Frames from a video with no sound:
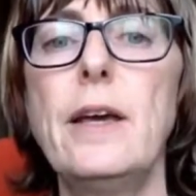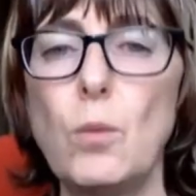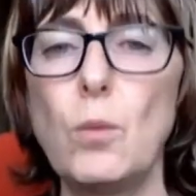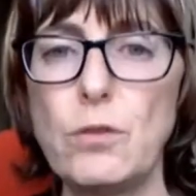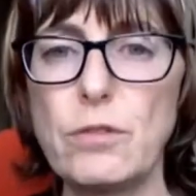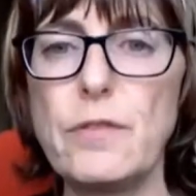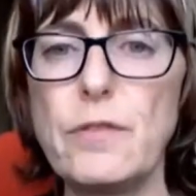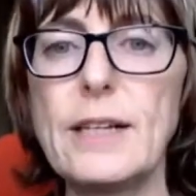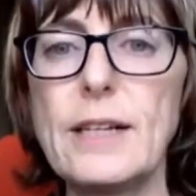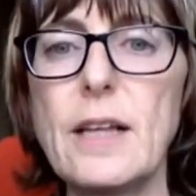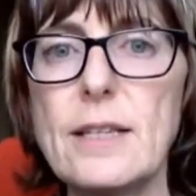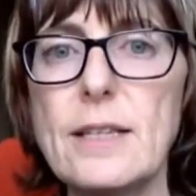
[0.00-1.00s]
would
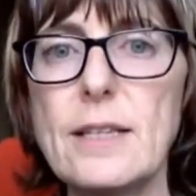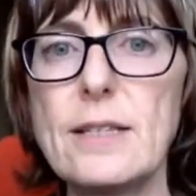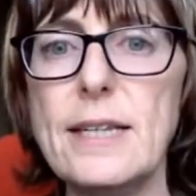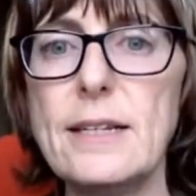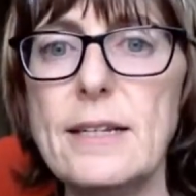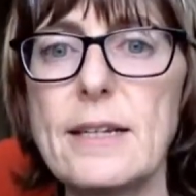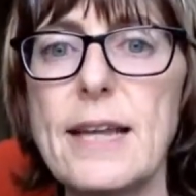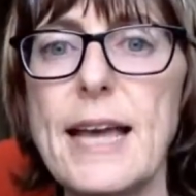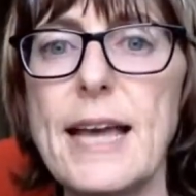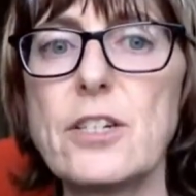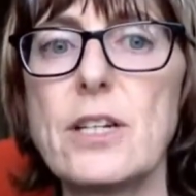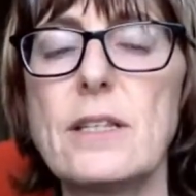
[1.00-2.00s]
reveal unseen
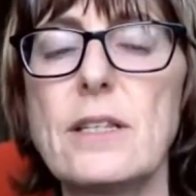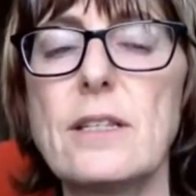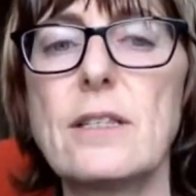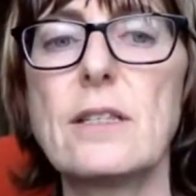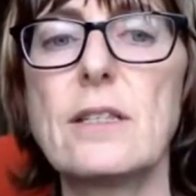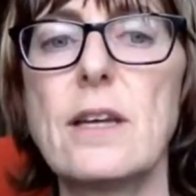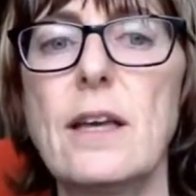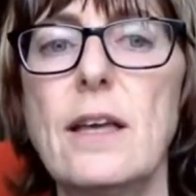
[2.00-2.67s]
connections,